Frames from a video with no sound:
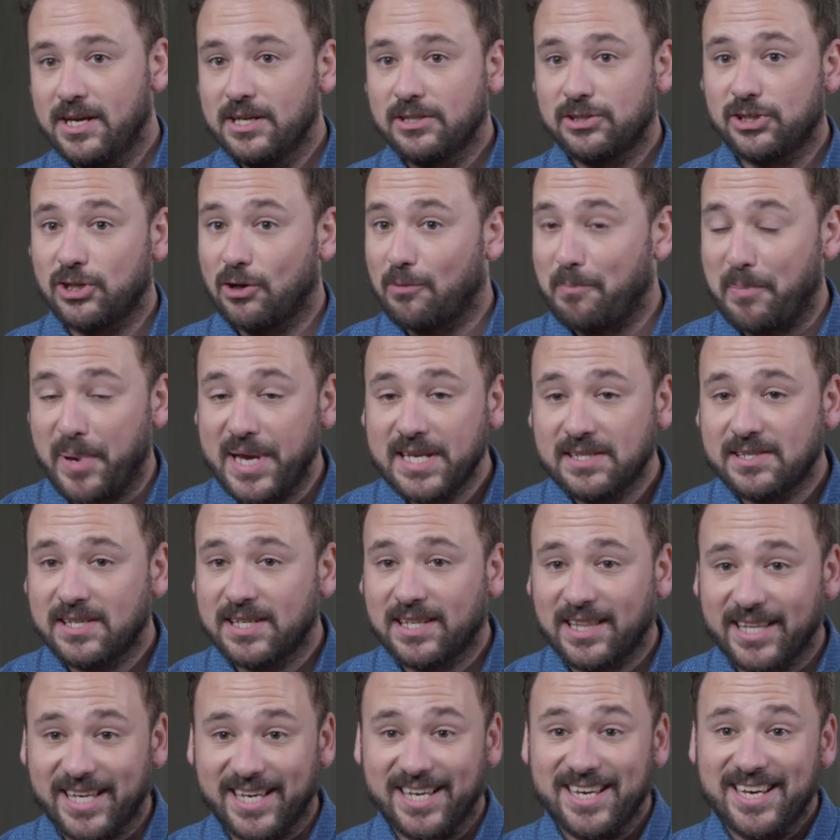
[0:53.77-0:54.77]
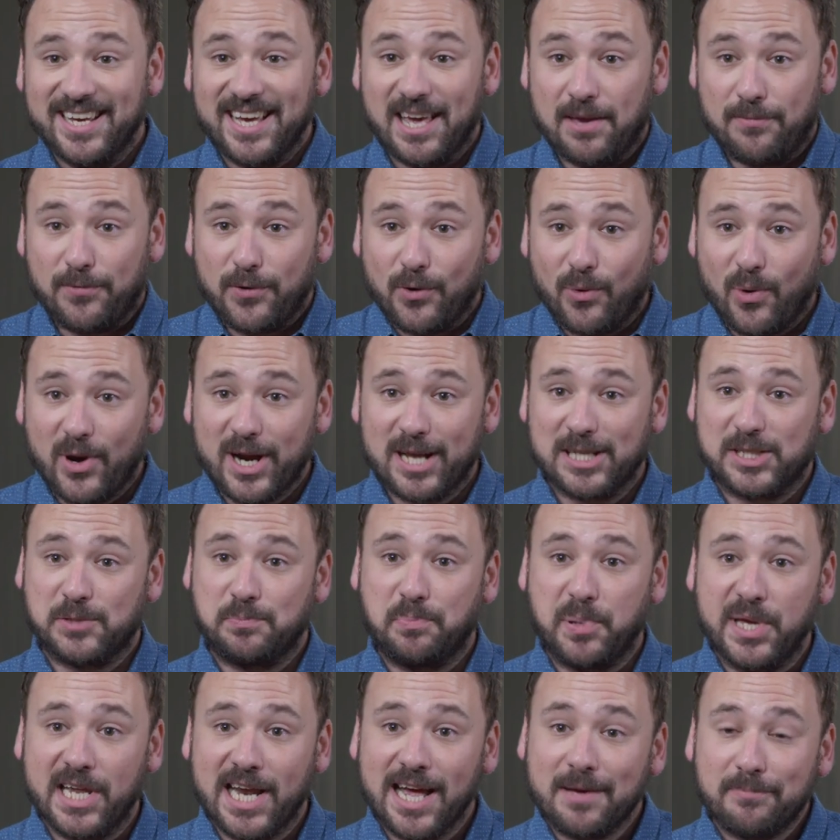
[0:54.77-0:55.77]
So basically, if you want to
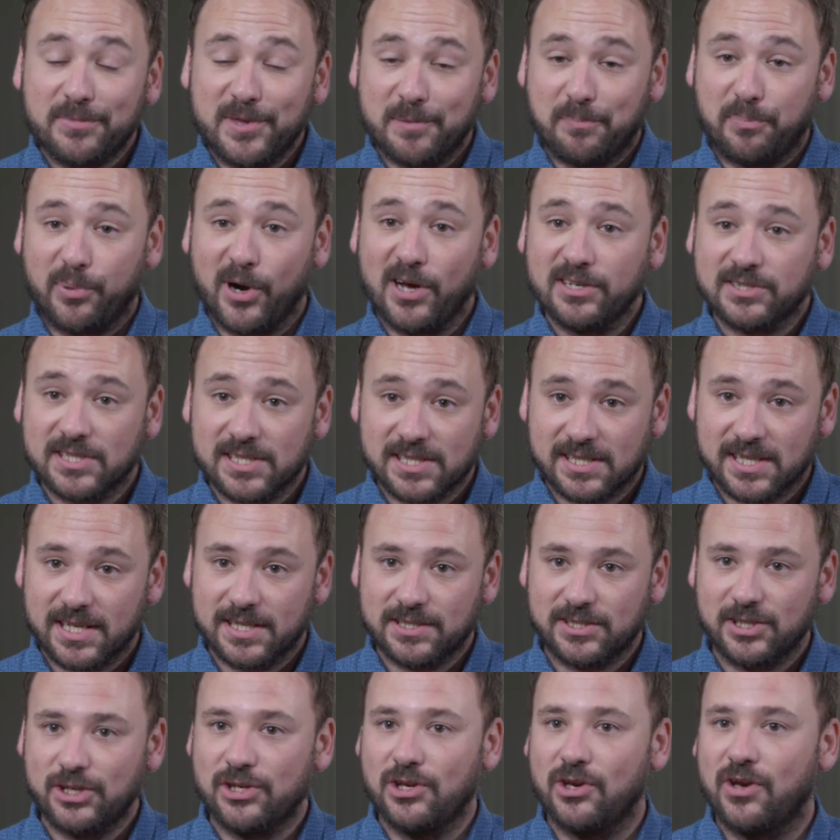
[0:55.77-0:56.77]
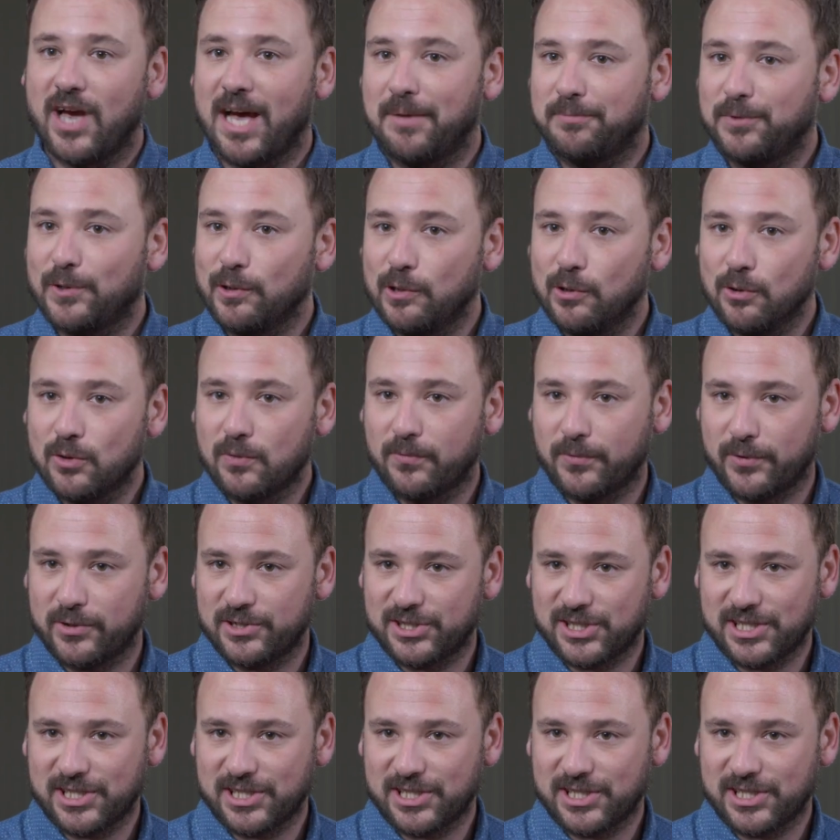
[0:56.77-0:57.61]
speed up the processes, you have to look for